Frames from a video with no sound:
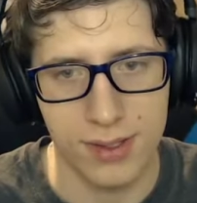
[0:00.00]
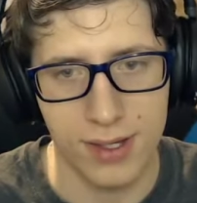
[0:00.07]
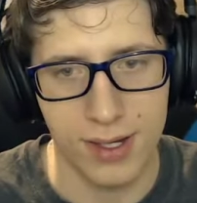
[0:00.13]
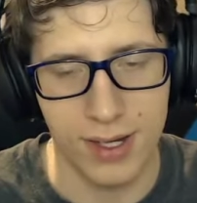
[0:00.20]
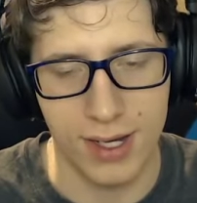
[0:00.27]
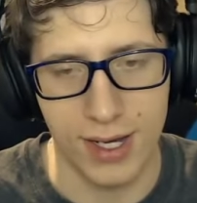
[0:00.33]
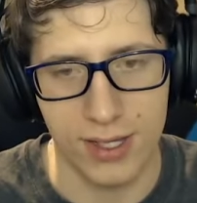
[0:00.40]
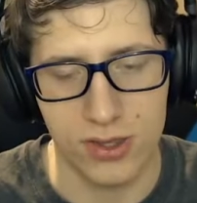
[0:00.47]

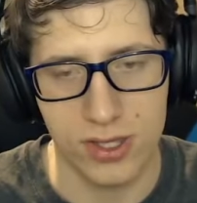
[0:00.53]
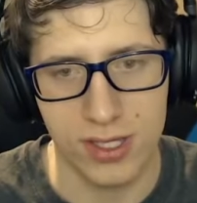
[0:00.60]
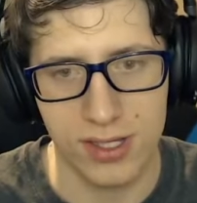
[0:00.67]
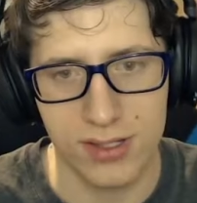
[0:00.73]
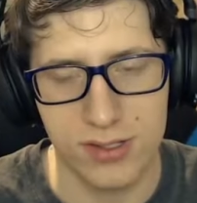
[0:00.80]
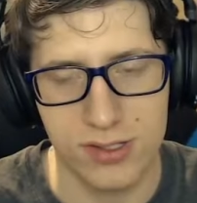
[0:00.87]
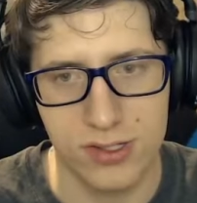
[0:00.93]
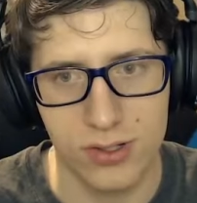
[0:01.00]
I think
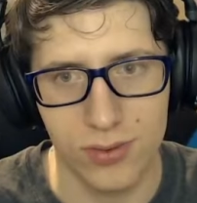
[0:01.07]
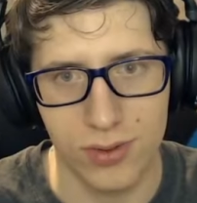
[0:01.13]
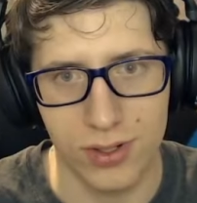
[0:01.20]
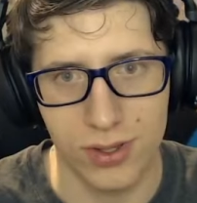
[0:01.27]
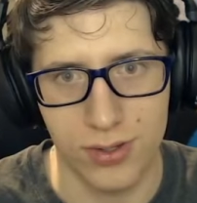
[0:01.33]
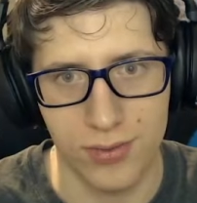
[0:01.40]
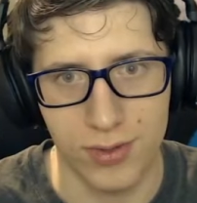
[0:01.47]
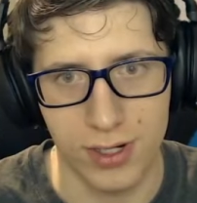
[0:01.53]
2 or
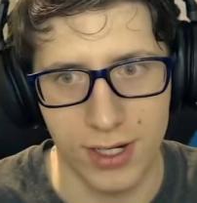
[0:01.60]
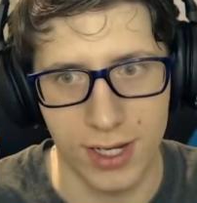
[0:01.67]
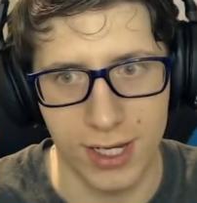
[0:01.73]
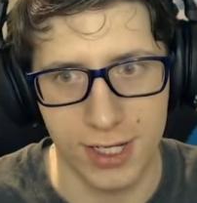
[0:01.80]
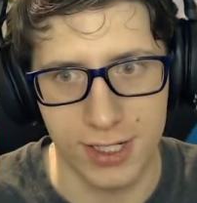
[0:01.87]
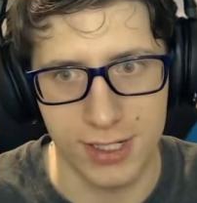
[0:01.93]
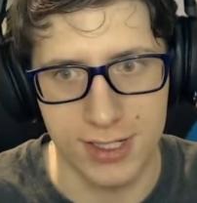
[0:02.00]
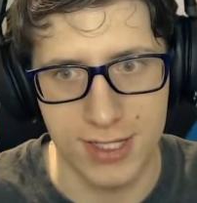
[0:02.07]
3 I
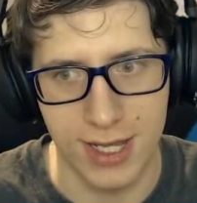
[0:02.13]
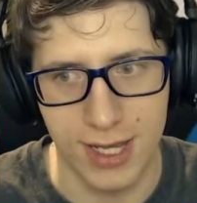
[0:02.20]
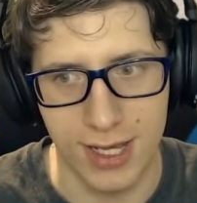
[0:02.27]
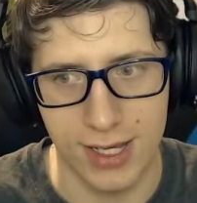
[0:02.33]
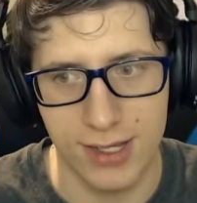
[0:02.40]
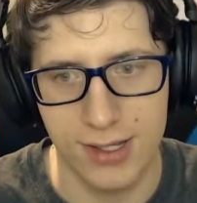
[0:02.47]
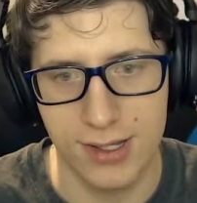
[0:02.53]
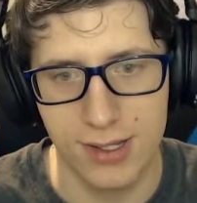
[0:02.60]
can
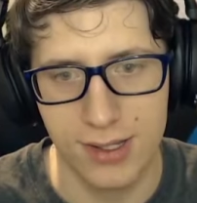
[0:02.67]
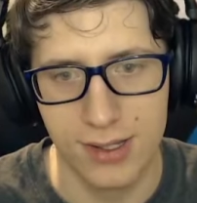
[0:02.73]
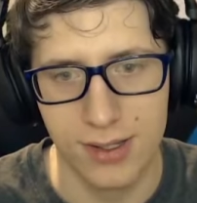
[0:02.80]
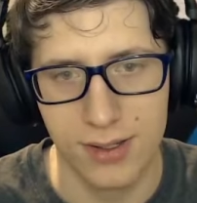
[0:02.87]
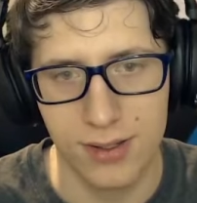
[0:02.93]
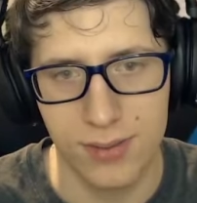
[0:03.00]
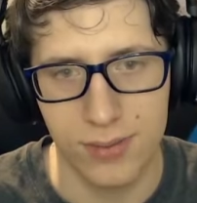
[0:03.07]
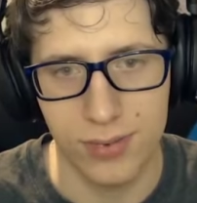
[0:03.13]
take
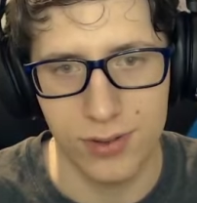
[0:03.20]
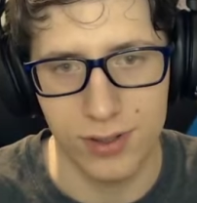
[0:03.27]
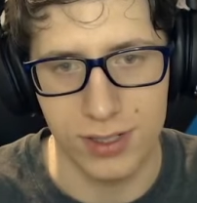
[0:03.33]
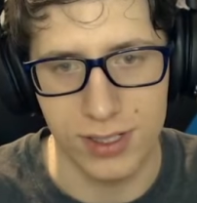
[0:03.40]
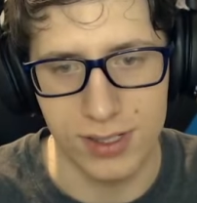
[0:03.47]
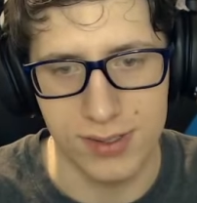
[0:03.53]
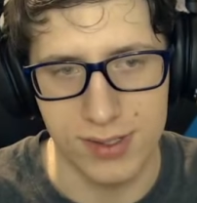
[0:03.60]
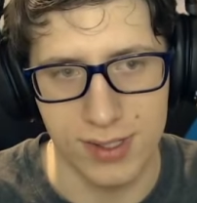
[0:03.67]
pretty
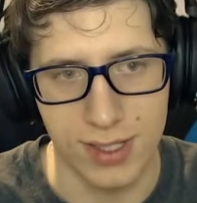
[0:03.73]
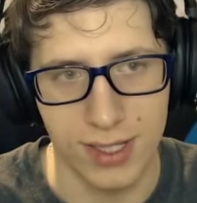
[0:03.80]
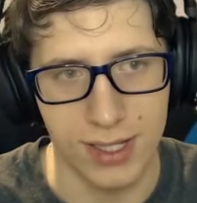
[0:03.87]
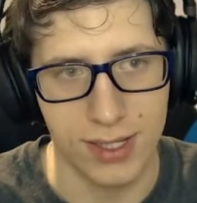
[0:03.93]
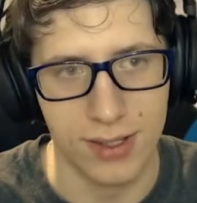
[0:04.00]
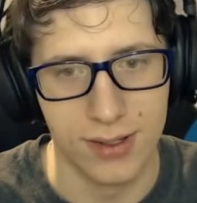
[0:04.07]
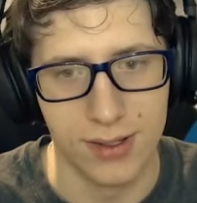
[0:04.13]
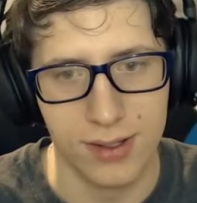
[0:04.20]
easily.
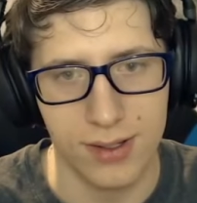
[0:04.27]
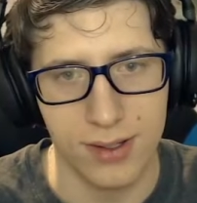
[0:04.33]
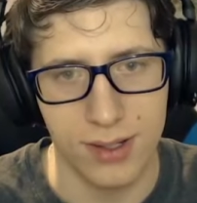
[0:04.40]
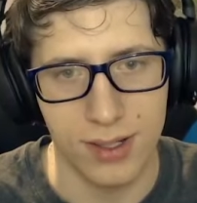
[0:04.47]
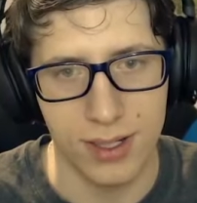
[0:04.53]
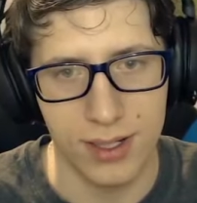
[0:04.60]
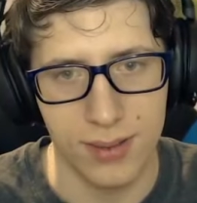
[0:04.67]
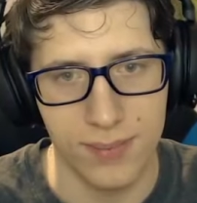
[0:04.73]

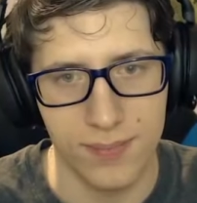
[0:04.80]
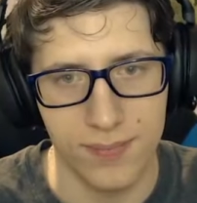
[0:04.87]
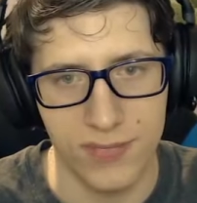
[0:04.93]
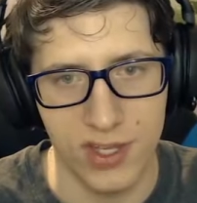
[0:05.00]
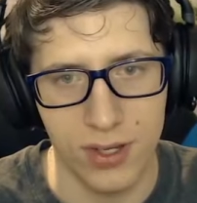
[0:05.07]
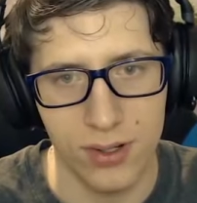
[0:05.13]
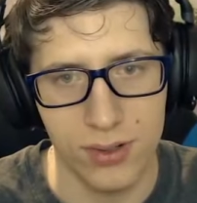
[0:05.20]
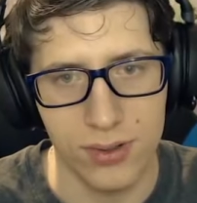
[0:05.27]

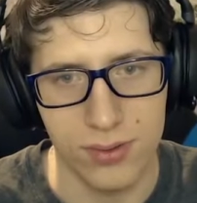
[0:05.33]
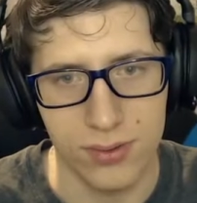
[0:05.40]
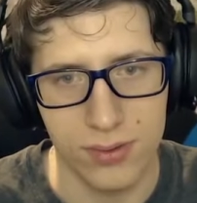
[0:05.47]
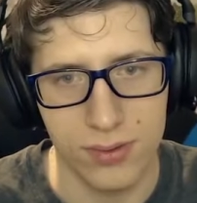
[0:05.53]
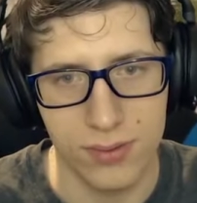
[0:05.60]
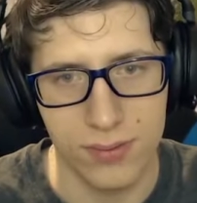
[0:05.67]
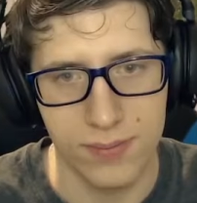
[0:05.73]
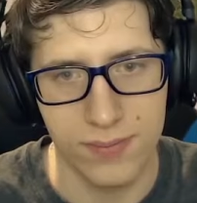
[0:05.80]
Oh,
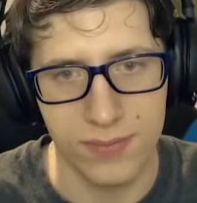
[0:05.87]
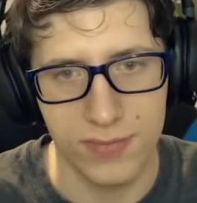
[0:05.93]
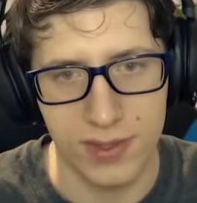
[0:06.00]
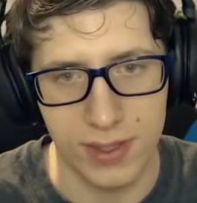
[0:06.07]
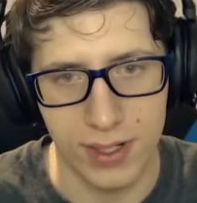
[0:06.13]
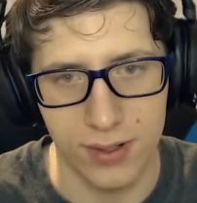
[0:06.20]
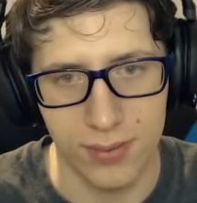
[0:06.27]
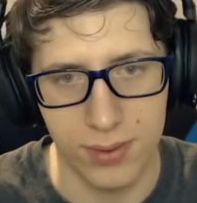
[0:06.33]

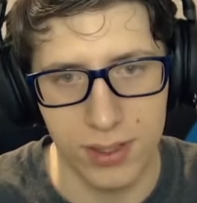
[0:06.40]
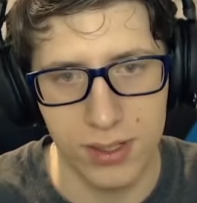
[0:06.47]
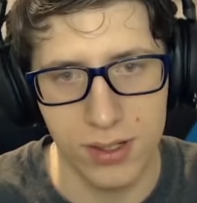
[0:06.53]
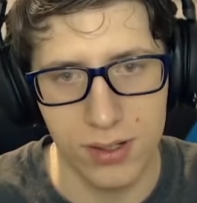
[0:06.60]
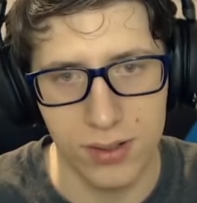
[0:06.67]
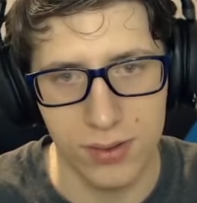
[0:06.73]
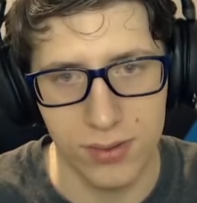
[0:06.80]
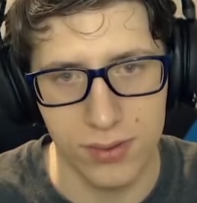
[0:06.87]
there we
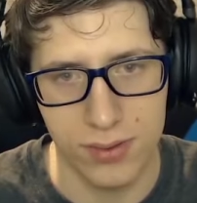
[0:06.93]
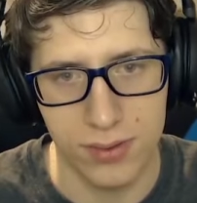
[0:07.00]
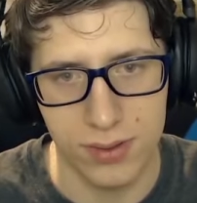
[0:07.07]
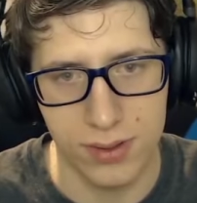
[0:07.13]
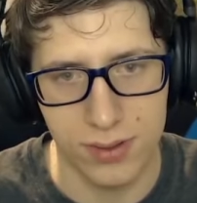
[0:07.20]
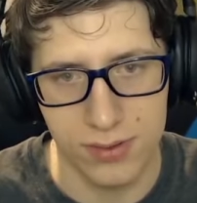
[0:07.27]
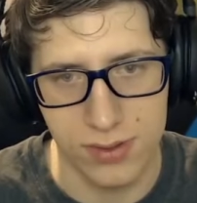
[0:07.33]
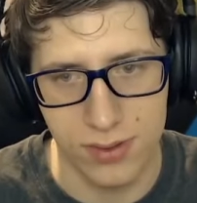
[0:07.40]
go.
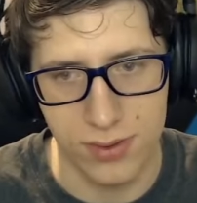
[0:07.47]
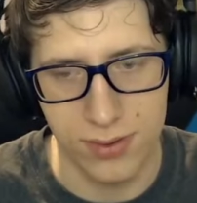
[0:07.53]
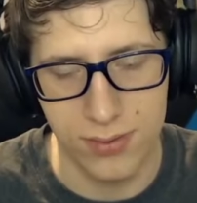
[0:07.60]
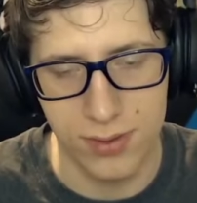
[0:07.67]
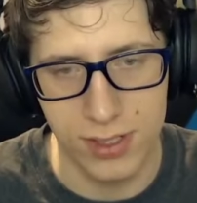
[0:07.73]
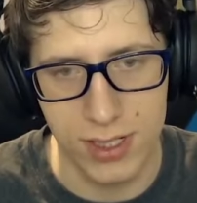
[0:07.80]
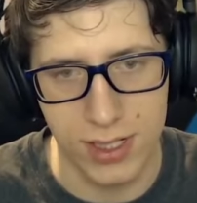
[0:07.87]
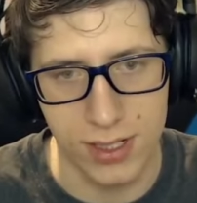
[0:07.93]
There's our
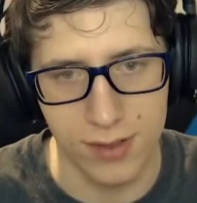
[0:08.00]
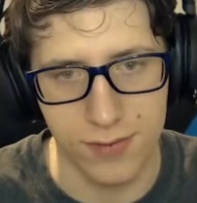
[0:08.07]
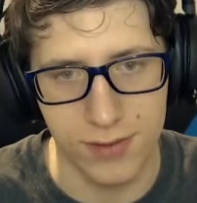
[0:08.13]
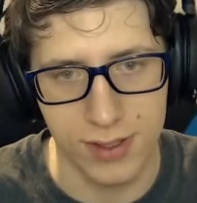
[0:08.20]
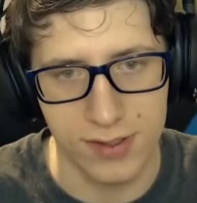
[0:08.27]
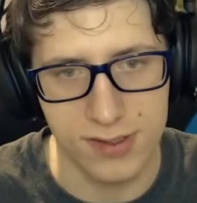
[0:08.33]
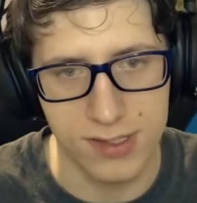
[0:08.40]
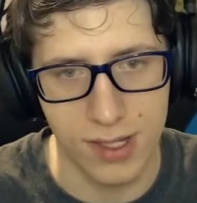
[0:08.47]
3, if
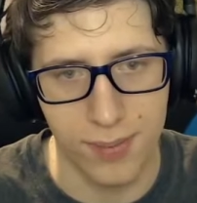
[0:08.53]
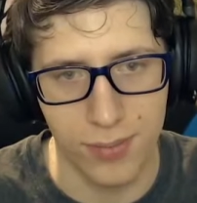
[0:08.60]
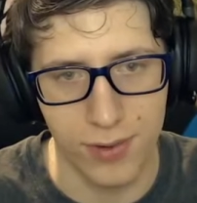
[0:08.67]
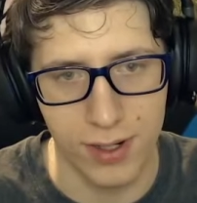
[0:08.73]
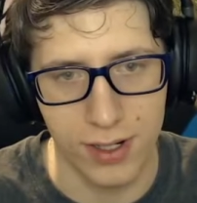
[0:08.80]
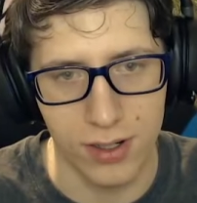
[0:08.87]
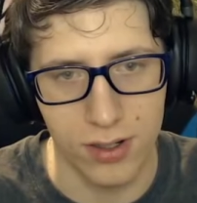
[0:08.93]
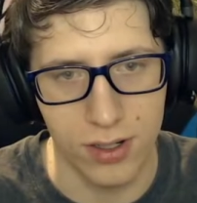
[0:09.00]
they
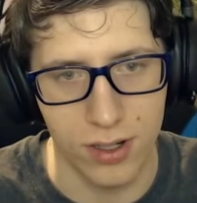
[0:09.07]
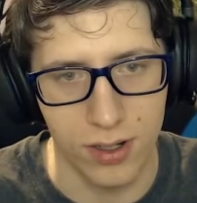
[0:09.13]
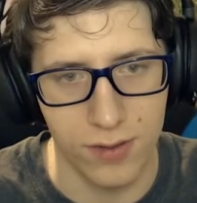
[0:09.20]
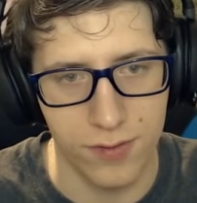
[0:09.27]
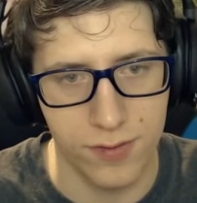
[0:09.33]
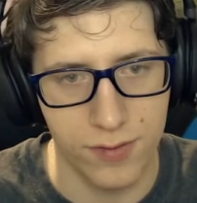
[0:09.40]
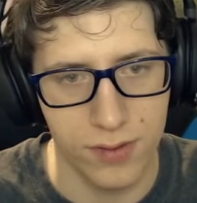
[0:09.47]
separate off.